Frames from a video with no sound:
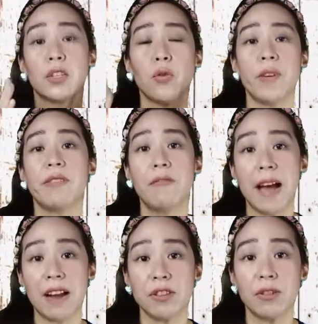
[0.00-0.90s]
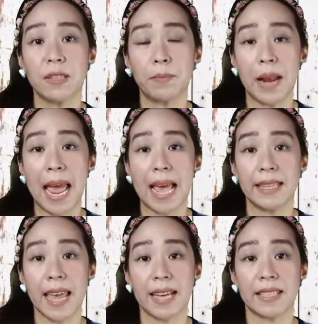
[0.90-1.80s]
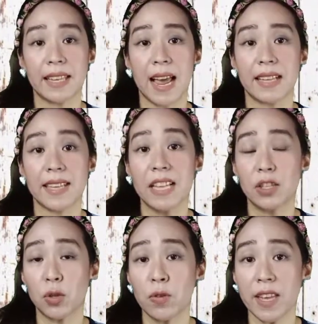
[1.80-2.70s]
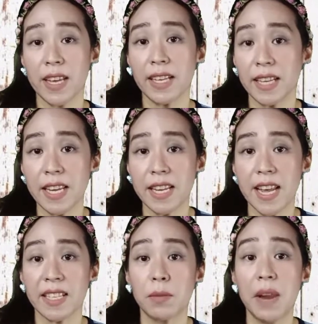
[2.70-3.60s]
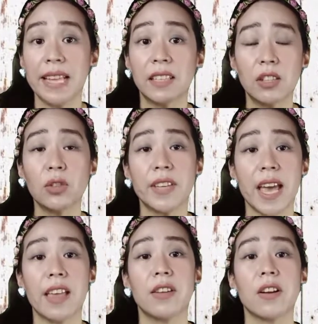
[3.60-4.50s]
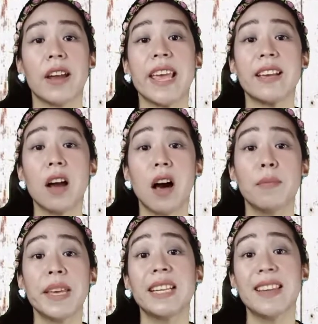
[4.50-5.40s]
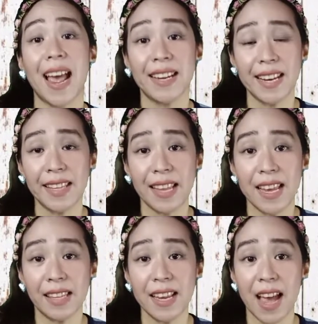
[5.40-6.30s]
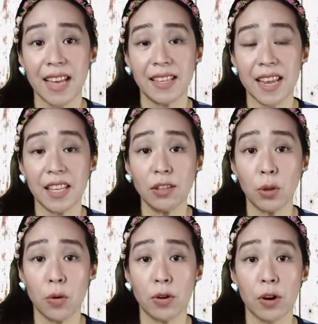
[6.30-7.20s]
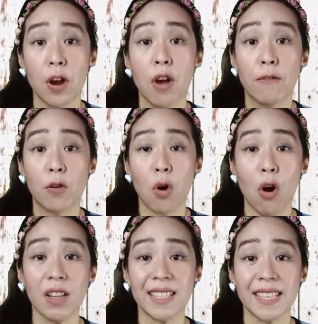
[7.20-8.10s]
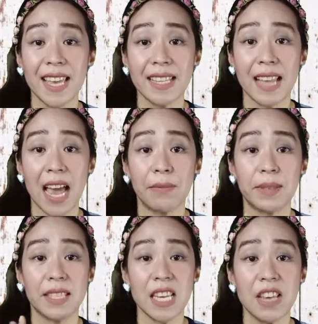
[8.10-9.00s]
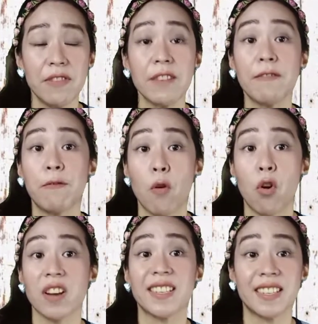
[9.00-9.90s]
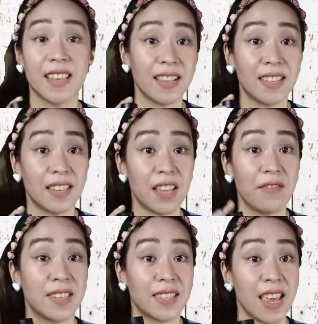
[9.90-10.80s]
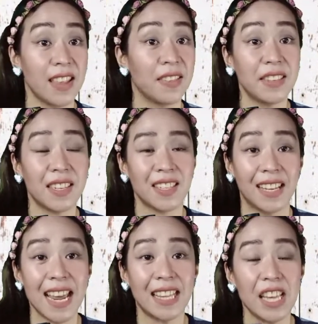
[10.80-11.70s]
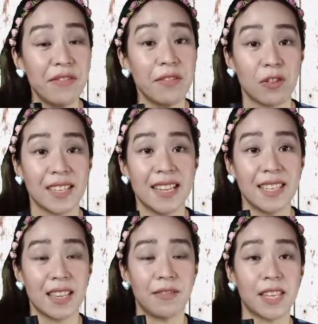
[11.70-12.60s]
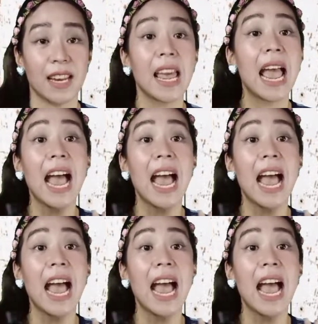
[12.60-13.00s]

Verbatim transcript: So with various plant extracts and soothing ingredients blended together, a calming, non-irritating, hydrating toner for all skin types, even for sensitive skin. This is great, even for sensitive skin.